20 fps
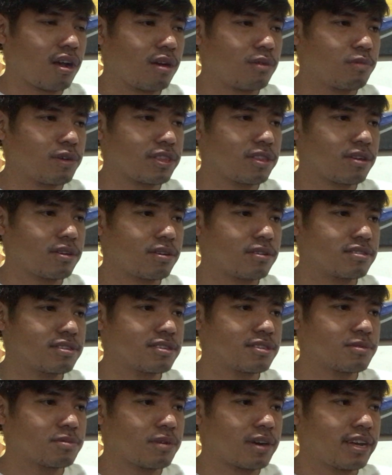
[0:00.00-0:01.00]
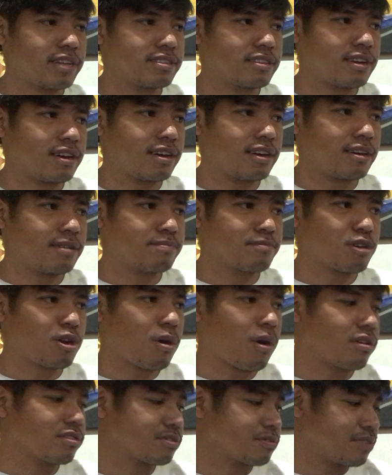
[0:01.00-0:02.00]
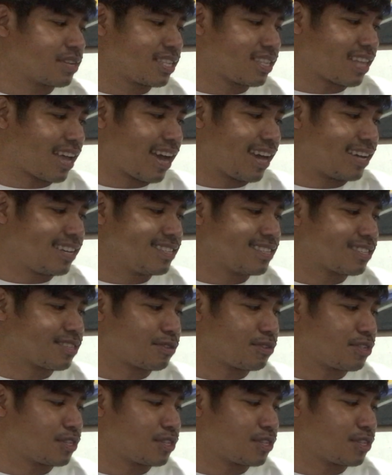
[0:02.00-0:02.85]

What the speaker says: what I call this one, concretize